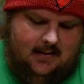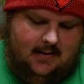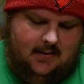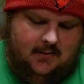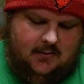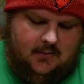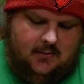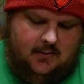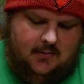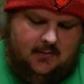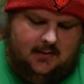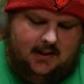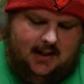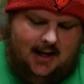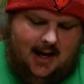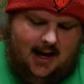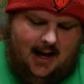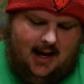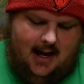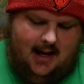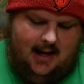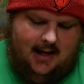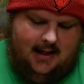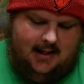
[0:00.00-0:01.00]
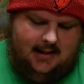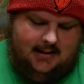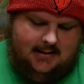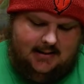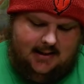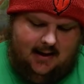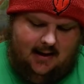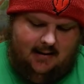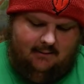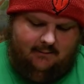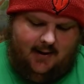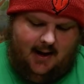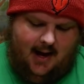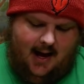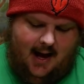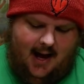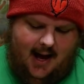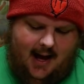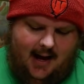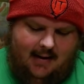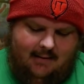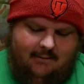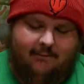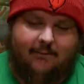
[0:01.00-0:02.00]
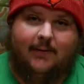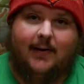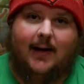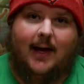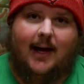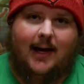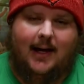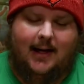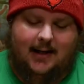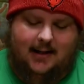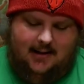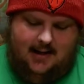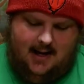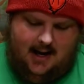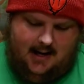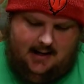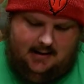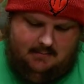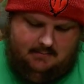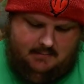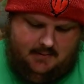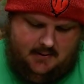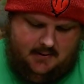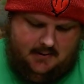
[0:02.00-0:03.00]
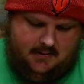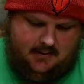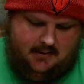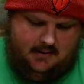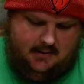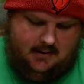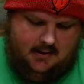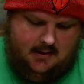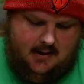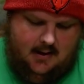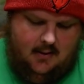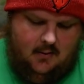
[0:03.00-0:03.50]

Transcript: Through the eyes of a high-flying night bird,